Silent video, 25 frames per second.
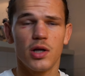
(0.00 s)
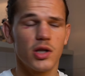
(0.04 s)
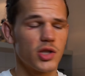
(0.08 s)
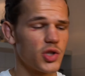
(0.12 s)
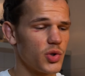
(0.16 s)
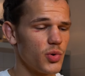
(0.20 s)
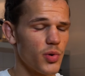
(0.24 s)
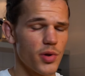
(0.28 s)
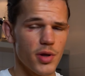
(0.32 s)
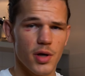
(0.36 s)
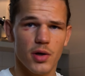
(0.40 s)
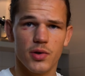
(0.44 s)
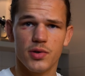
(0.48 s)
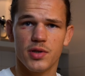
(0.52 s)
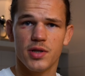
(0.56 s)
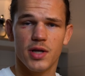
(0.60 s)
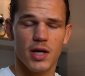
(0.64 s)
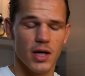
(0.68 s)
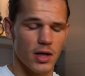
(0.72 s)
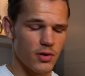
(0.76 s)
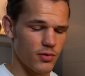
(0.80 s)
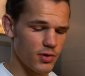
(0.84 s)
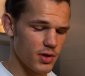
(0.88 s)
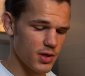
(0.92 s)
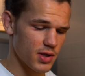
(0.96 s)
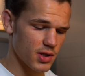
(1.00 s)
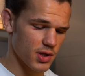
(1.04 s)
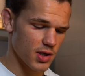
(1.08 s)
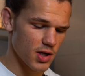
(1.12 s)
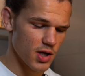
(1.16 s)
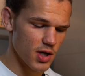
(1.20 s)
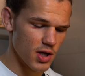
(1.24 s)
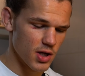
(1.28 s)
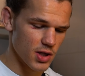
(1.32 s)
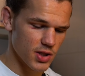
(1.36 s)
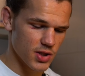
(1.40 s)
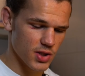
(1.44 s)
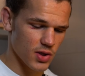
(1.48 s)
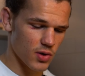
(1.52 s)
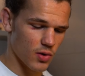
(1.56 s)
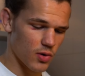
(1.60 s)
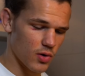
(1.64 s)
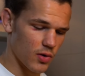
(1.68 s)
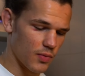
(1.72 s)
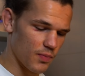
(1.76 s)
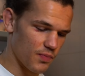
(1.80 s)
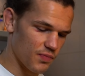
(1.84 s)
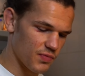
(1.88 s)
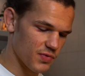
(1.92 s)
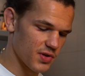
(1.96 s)
2000 calories.
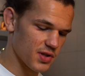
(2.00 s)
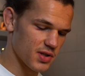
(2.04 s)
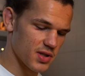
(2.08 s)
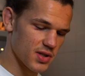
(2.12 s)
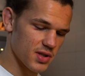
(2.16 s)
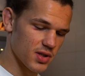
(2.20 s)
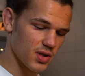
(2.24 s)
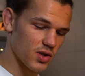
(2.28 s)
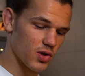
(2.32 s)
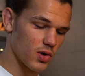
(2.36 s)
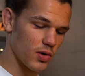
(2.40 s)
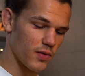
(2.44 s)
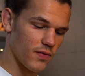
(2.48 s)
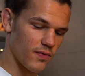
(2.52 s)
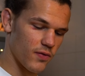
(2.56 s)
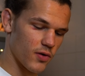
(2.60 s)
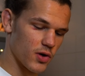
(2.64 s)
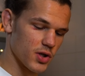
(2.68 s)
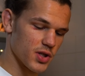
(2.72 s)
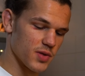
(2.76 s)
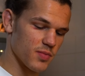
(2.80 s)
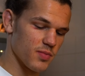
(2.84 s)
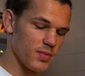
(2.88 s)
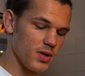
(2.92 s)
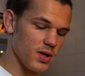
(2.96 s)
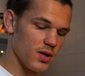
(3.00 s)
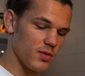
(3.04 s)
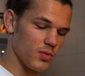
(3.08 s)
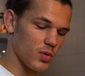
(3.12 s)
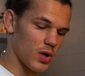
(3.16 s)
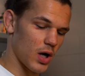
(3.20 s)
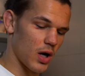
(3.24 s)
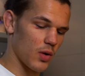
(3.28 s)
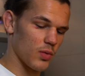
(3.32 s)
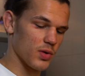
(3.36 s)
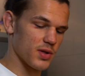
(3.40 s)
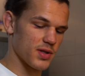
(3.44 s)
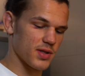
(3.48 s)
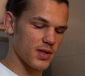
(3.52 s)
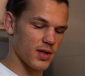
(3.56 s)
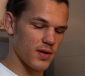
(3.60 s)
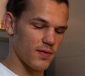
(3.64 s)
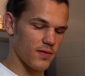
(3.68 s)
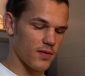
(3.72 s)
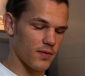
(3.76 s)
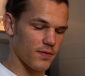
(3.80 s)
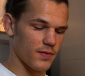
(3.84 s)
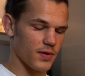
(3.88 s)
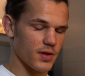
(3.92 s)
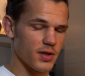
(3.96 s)
So this is a good first meal, I would say,
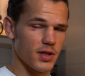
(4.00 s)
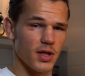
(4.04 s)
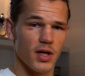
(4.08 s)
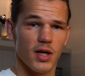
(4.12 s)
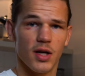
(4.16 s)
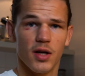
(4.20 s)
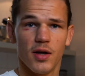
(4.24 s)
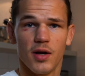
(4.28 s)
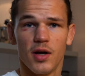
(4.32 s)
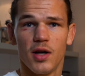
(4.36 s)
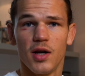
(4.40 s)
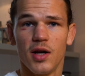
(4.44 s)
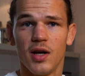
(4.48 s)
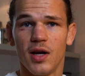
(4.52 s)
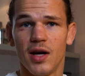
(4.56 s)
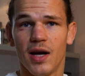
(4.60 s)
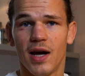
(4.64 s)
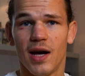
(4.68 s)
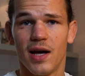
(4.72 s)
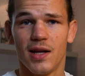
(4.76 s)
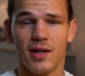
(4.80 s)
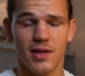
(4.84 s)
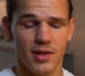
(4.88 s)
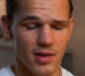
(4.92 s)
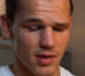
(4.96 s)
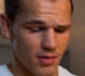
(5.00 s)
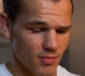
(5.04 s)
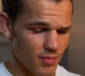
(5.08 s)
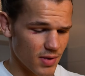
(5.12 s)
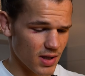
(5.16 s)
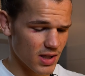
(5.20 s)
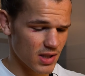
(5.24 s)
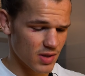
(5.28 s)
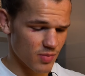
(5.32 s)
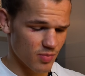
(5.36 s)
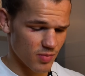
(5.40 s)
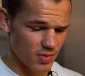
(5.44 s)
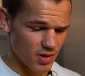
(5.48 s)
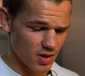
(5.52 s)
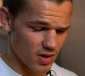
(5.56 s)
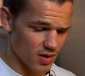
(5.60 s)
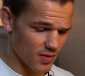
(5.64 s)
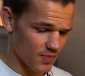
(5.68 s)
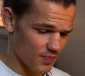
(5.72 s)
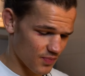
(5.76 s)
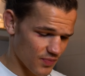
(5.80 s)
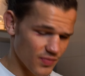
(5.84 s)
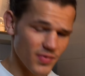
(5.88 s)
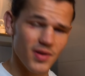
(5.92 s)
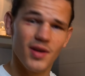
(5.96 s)
of the day, and it makes me
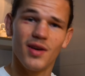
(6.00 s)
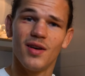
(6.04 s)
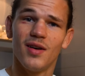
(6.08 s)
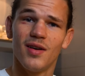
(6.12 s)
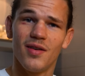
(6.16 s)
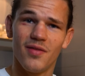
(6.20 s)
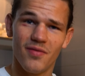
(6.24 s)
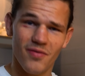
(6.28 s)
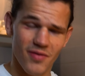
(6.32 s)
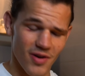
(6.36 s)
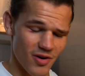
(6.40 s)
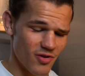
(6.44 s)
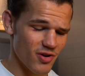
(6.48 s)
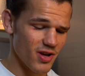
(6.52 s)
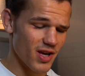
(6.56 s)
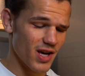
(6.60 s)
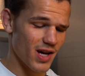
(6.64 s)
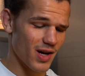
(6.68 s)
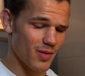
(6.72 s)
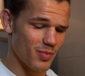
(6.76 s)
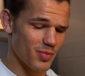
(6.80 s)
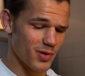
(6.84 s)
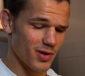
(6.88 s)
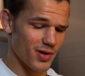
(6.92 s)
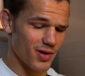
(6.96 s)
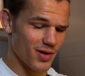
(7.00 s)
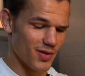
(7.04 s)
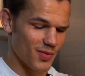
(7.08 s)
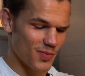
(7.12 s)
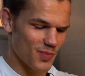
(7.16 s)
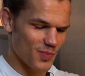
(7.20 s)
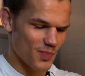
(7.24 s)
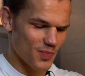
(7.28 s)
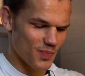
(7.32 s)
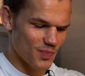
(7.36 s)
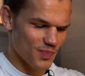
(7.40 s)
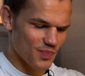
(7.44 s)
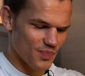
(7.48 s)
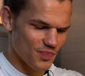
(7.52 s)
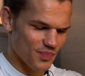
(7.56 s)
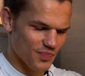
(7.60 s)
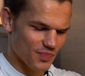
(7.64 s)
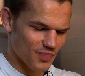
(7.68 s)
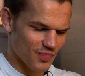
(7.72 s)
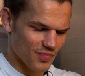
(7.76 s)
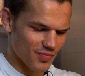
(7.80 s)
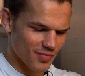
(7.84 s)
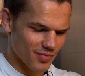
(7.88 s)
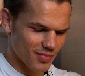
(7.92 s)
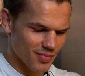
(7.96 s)
very happy.
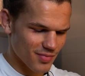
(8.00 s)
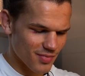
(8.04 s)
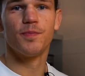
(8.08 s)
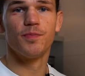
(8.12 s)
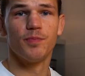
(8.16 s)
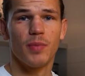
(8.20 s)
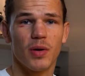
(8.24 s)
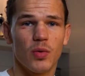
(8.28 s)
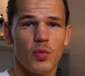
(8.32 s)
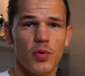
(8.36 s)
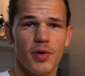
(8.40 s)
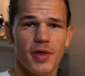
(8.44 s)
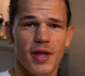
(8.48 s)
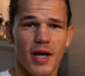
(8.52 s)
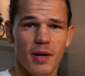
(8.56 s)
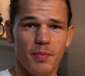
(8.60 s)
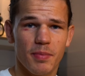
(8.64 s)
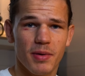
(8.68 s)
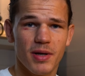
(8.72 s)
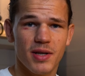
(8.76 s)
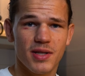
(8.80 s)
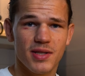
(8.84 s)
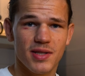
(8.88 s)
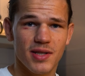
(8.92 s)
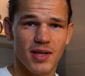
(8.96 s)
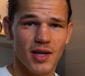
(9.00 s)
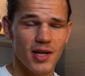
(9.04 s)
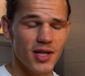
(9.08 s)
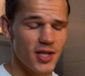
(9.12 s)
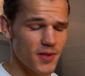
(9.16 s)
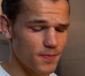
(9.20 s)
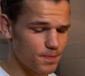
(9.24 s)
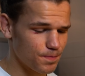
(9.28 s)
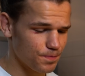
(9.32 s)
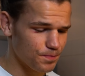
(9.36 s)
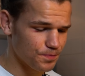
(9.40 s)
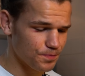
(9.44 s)
But with that being said,